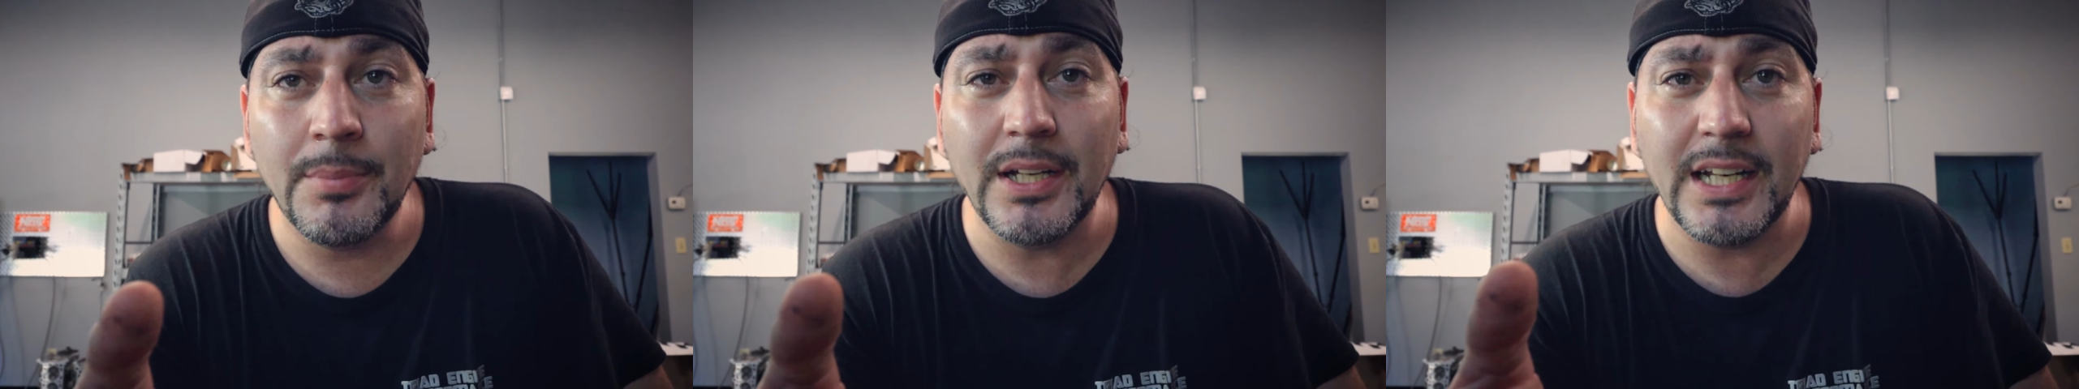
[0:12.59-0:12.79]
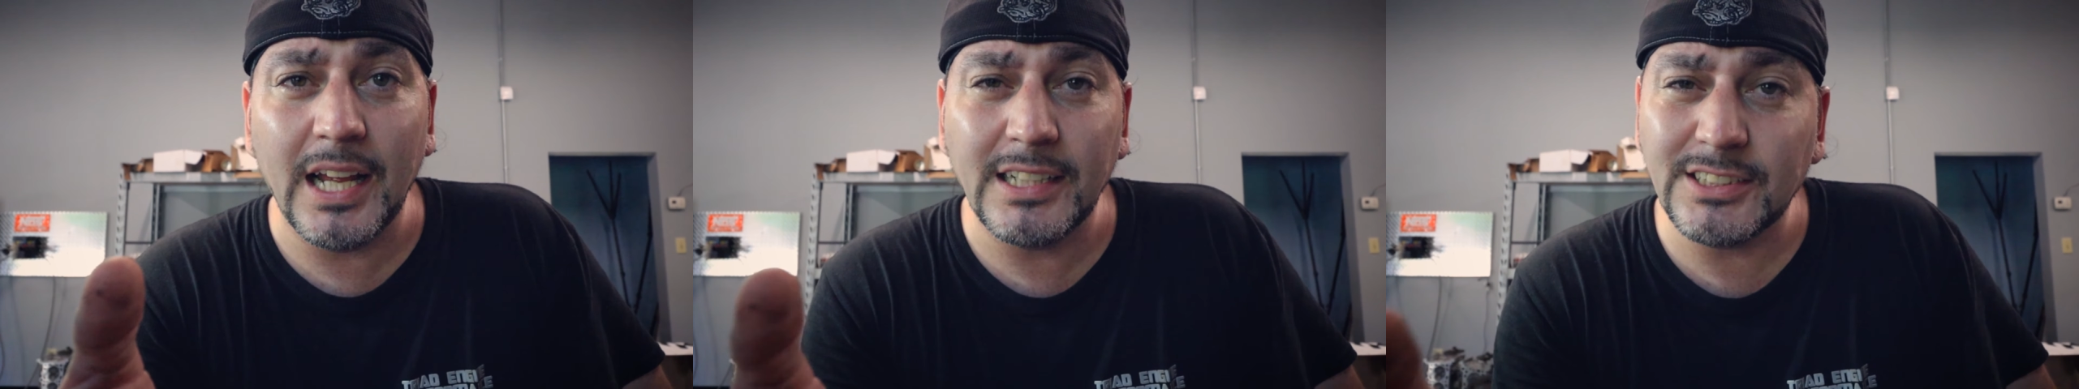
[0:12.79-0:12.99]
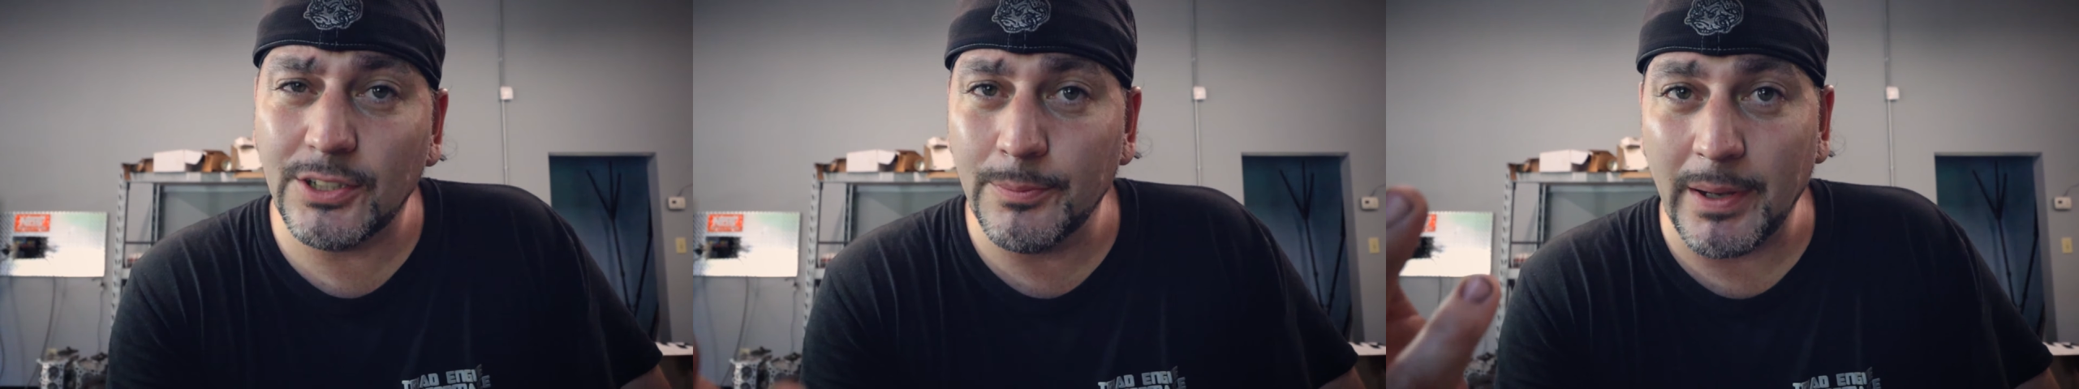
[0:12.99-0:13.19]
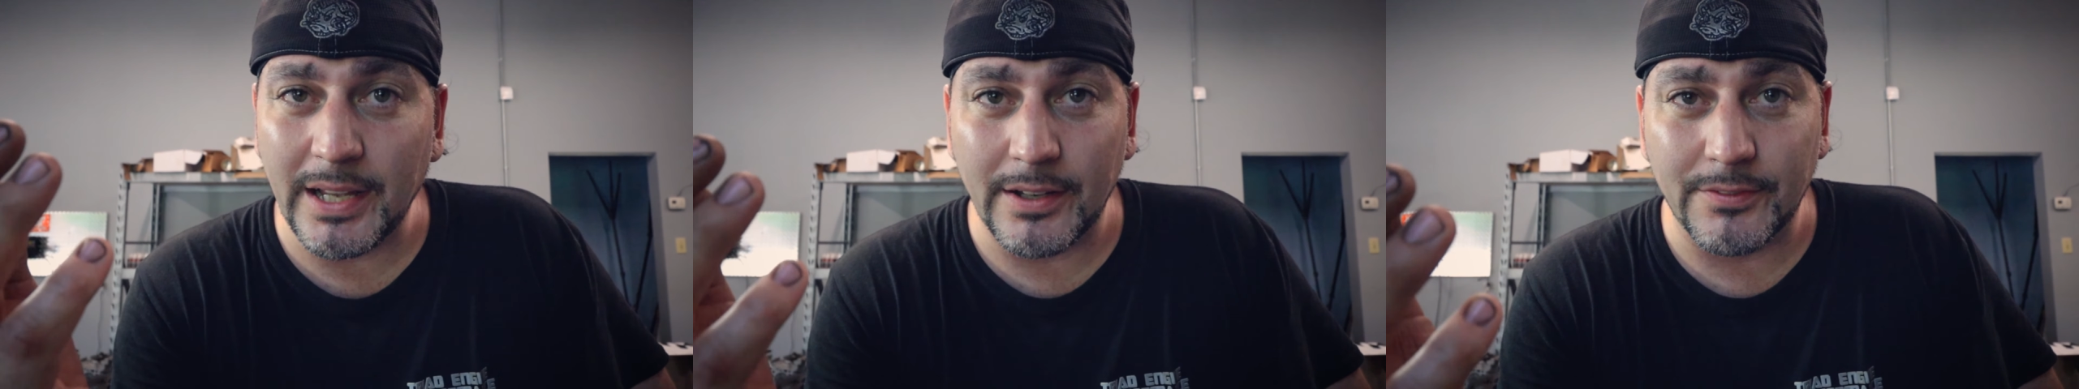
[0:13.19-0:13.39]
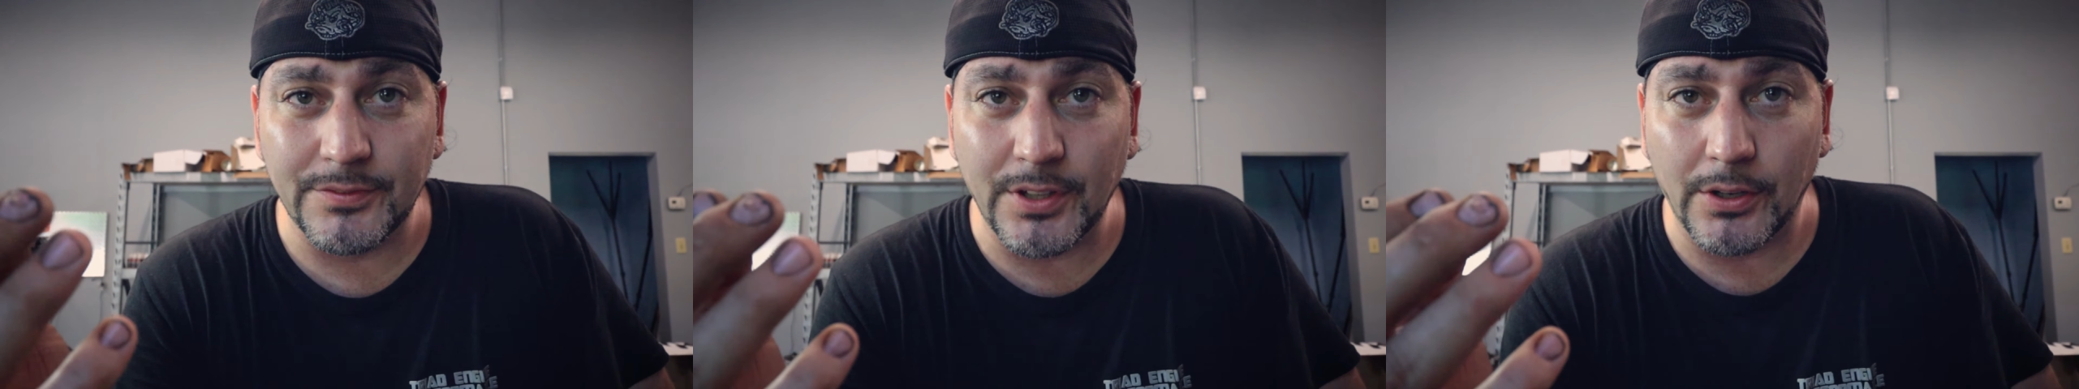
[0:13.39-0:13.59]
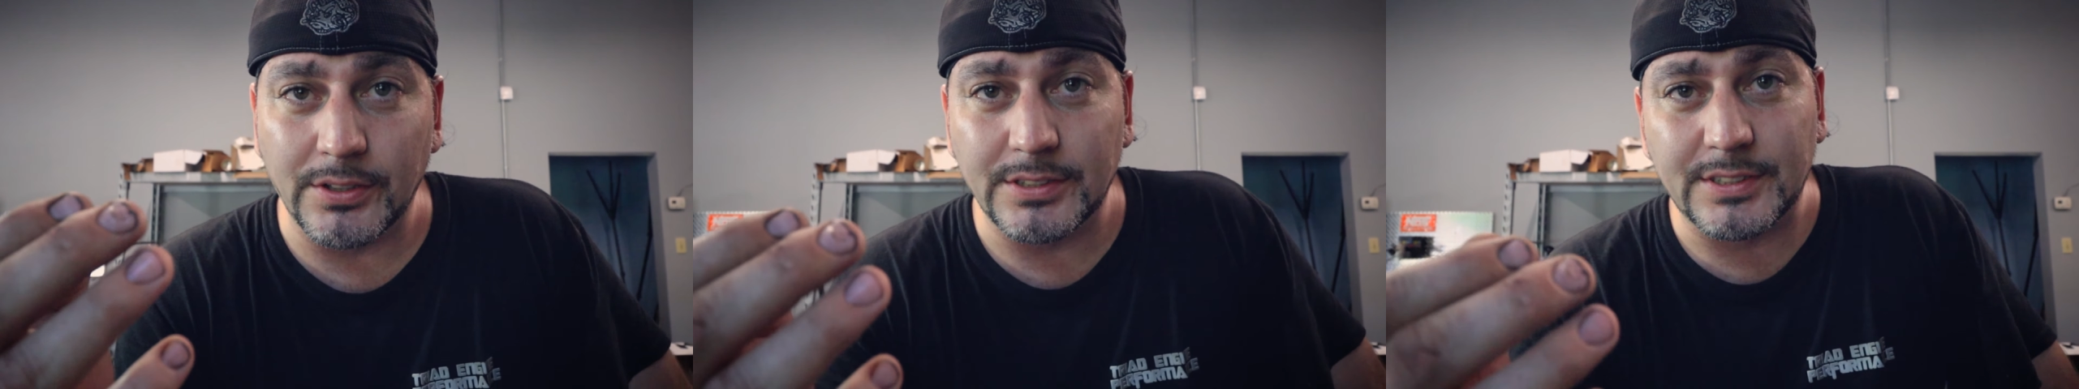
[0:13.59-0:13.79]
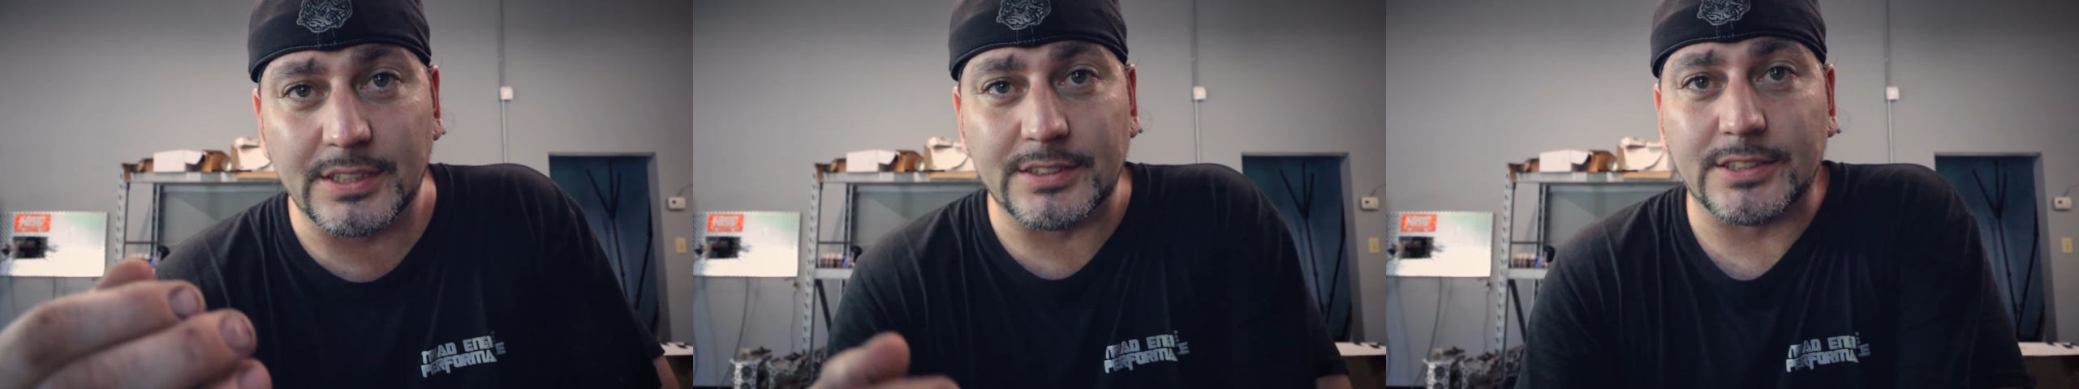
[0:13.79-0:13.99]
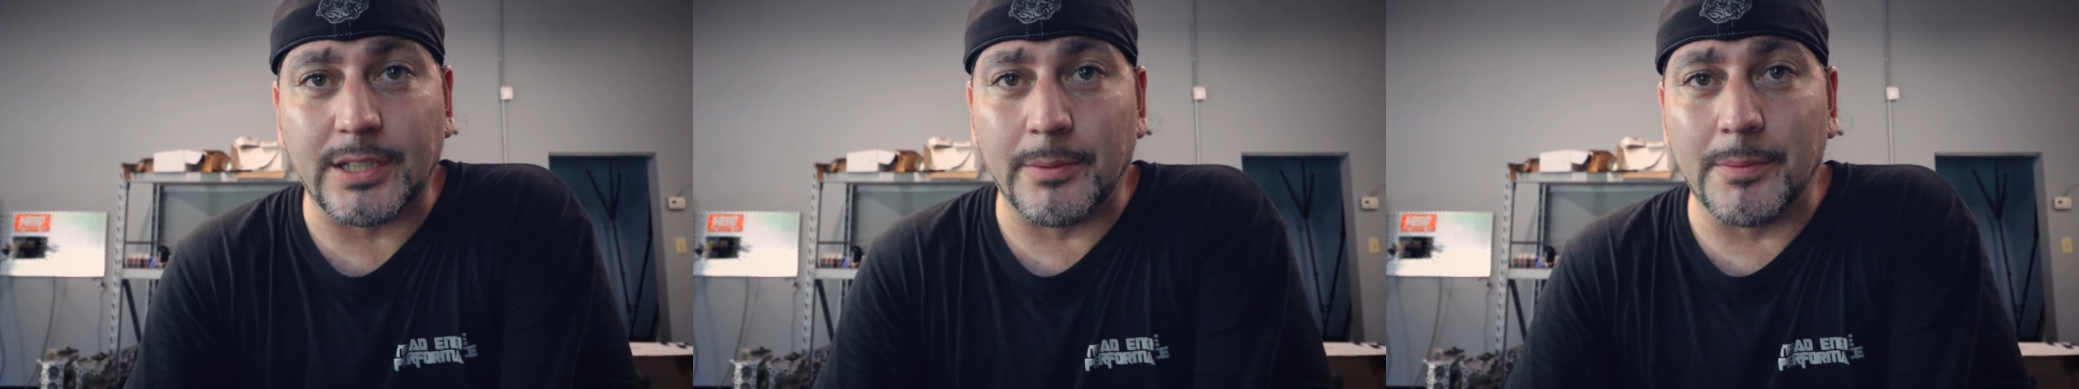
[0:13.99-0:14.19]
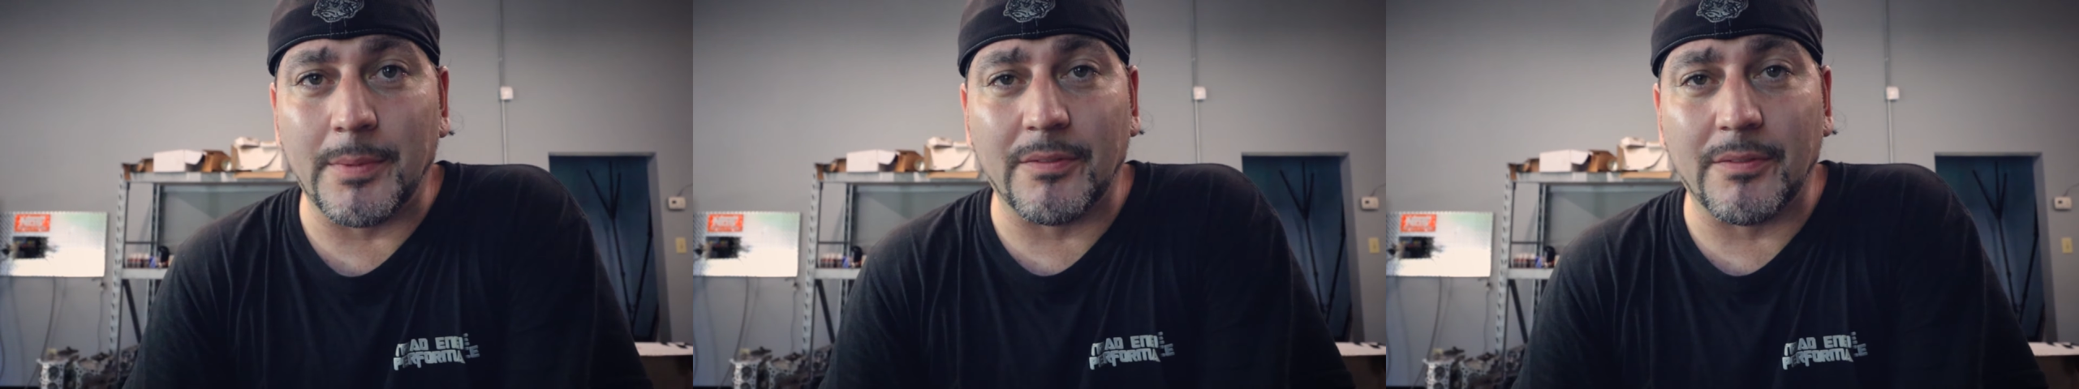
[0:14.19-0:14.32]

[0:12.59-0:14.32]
But as you may have noticed in some of